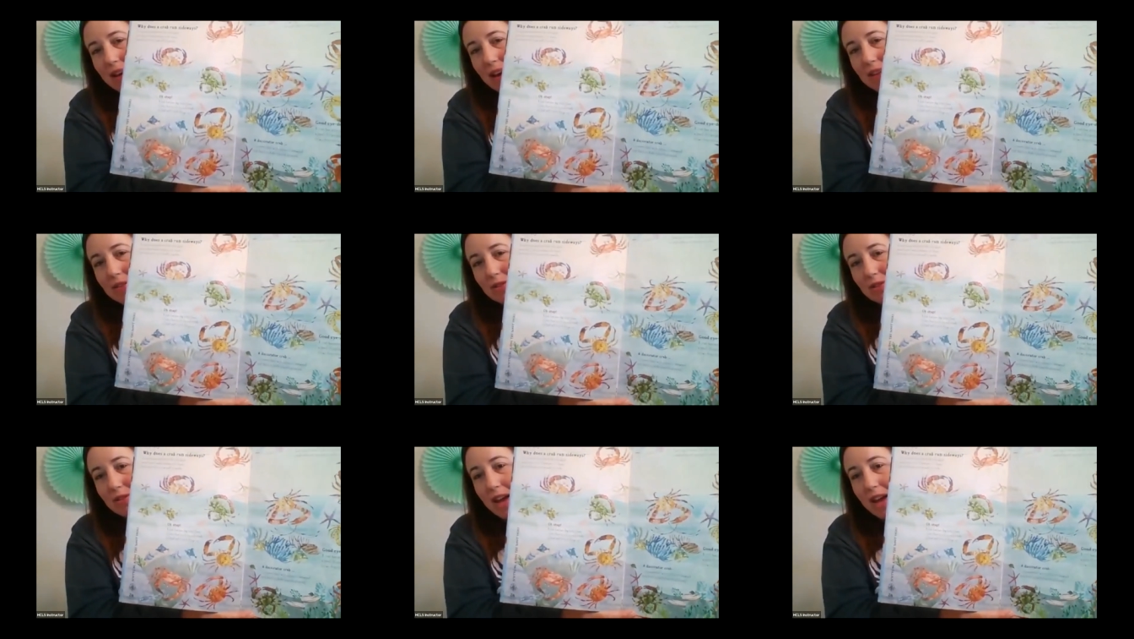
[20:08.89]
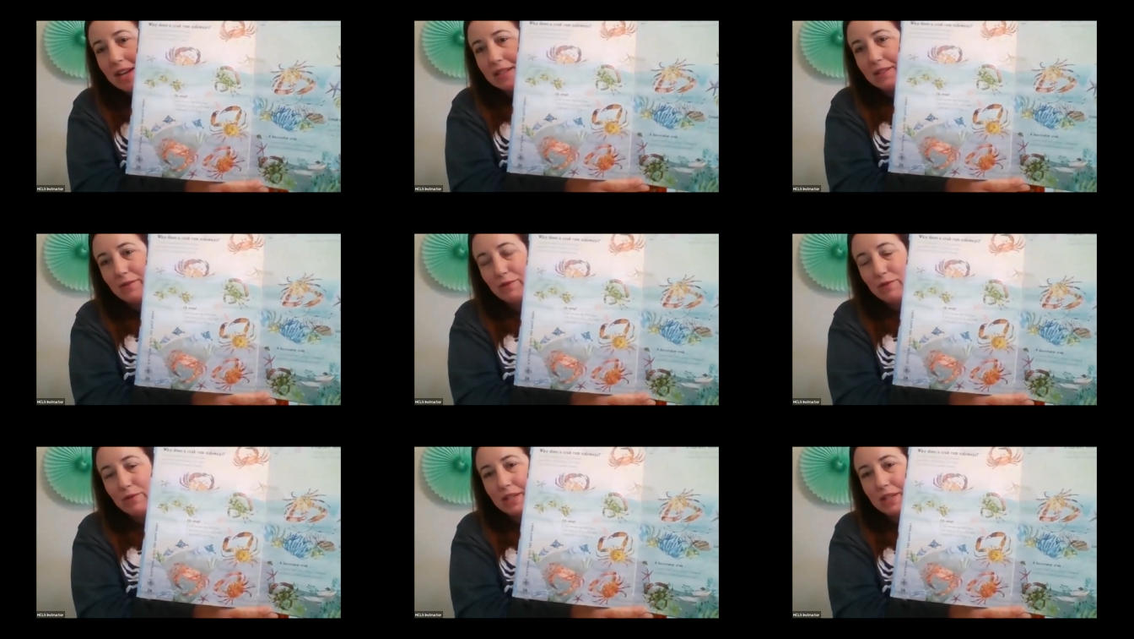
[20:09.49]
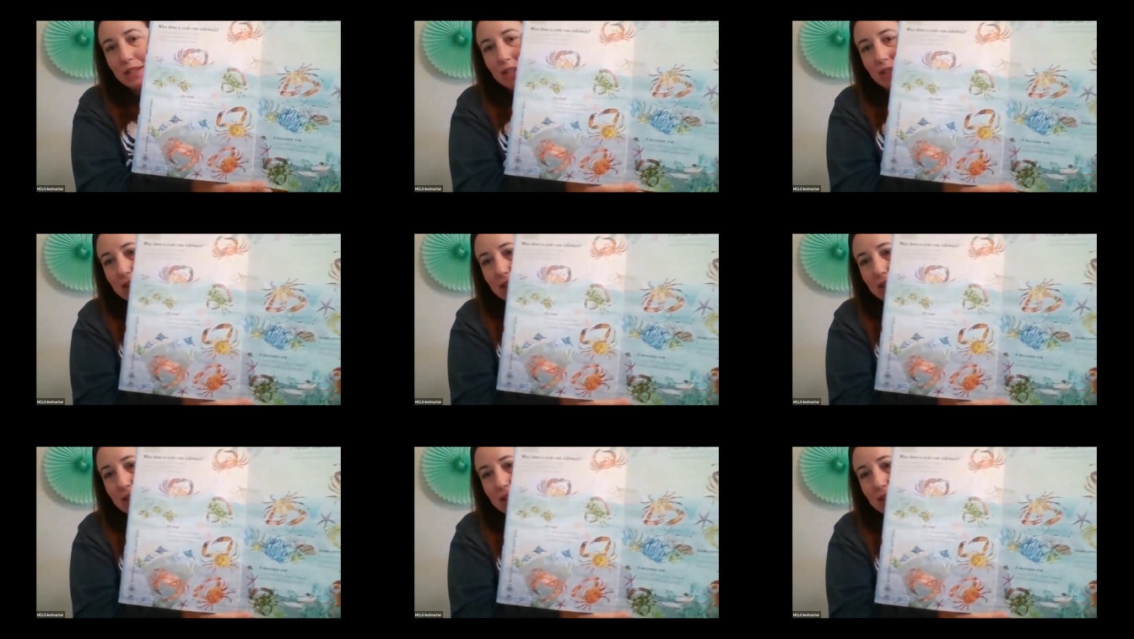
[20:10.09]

And there's lots of really